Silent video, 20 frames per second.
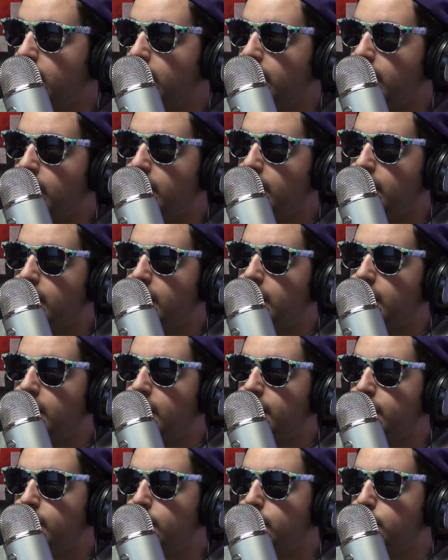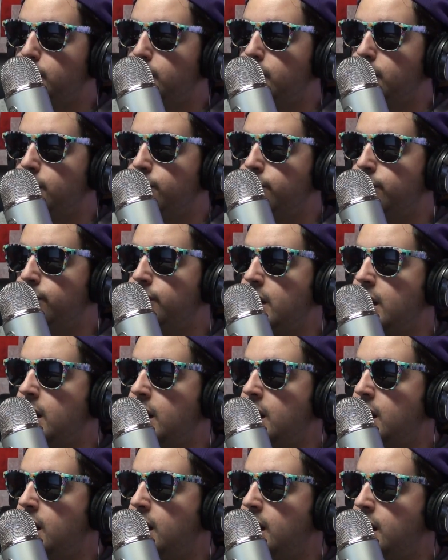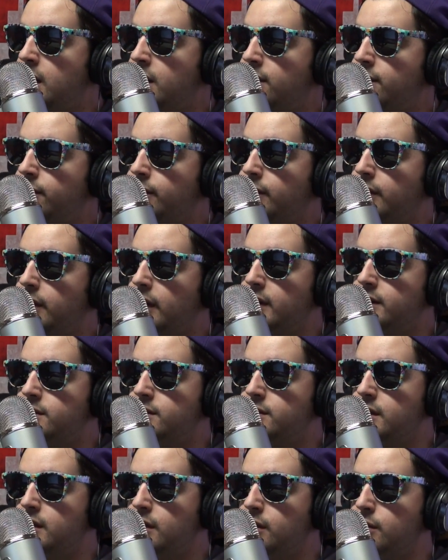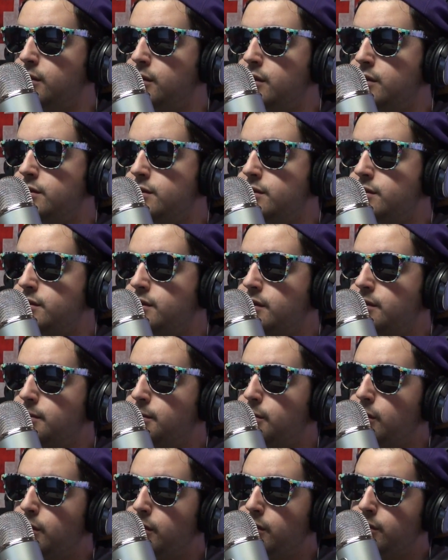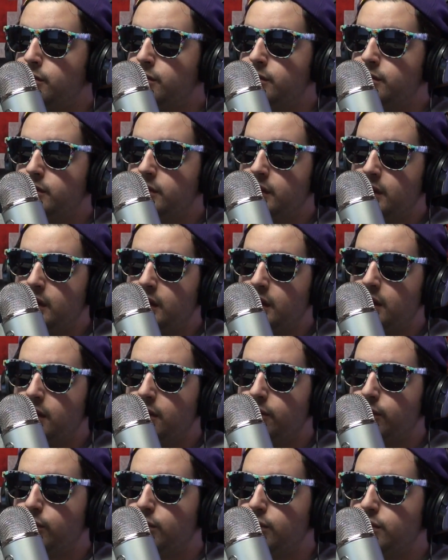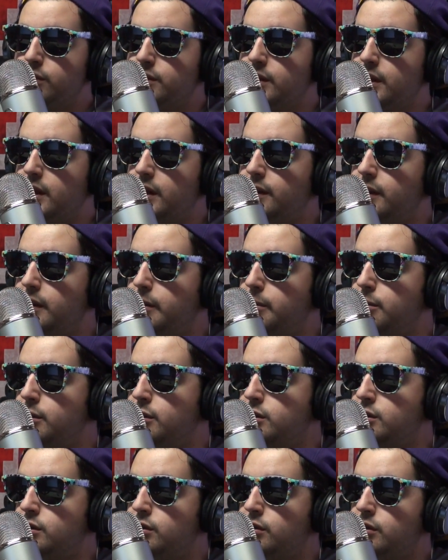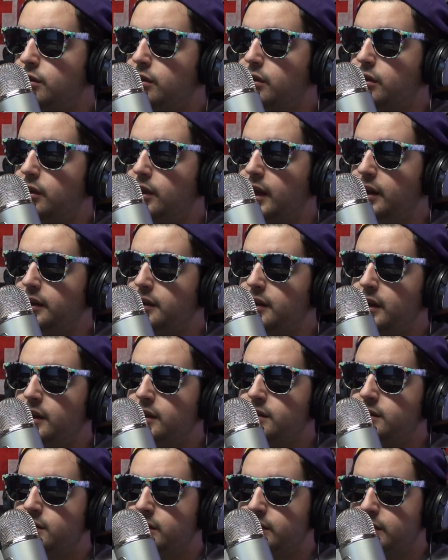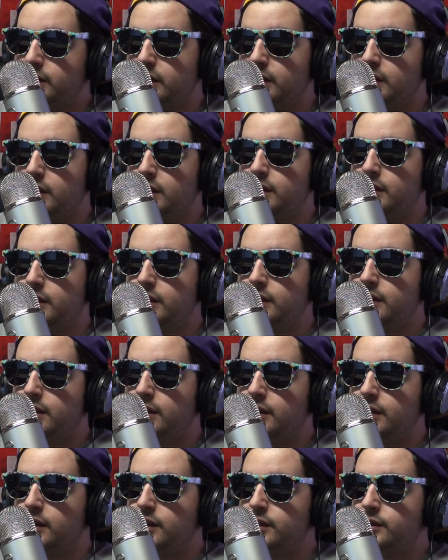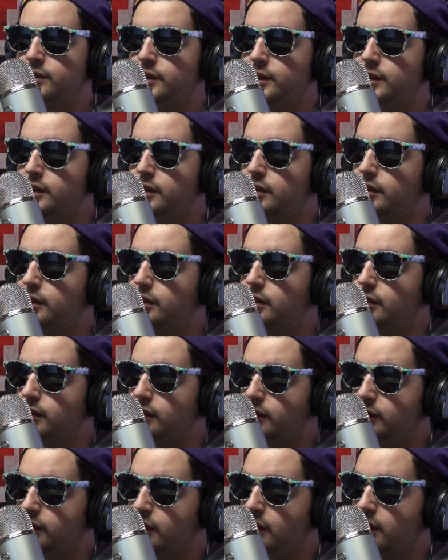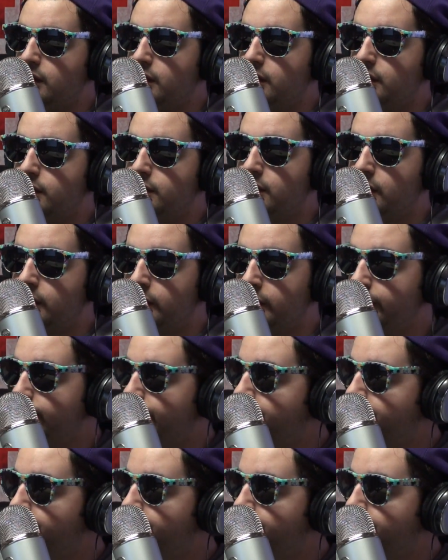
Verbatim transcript: And there were 5 Clydesdale horses in the roads. Of course, it had the original headlights in the Dodge Dart.